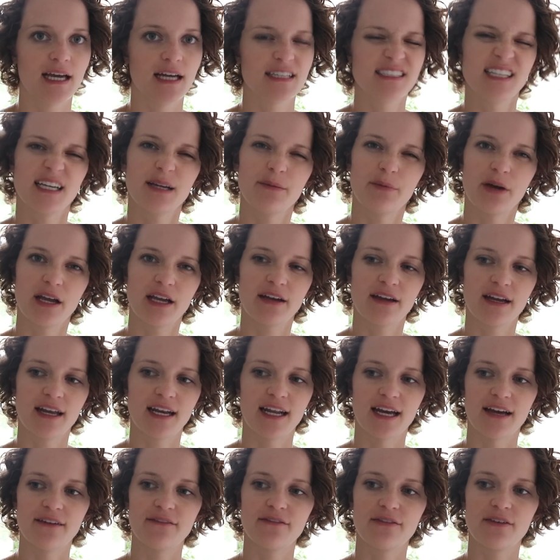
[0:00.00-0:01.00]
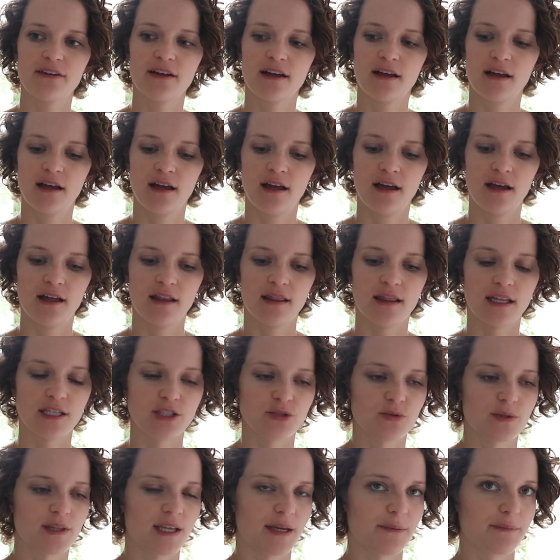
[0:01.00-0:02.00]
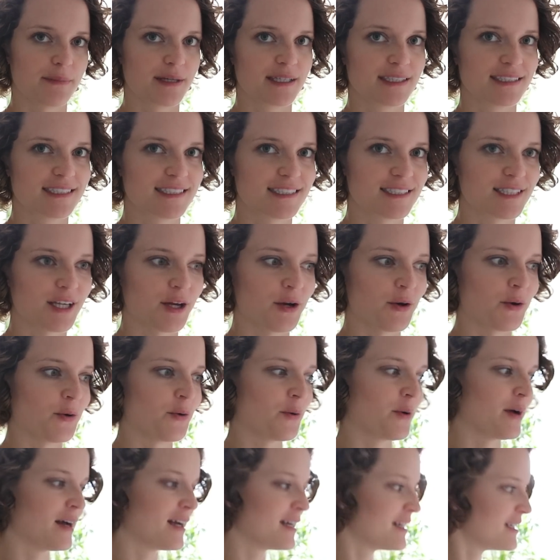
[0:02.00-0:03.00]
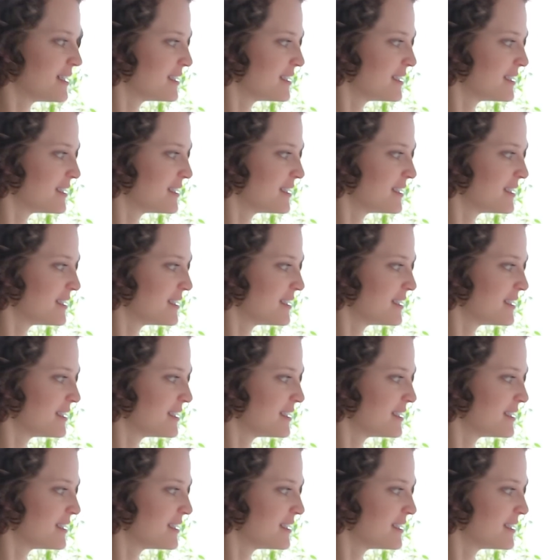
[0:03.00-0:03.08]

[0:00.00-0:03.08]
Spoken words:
take a break and have lunch with him. So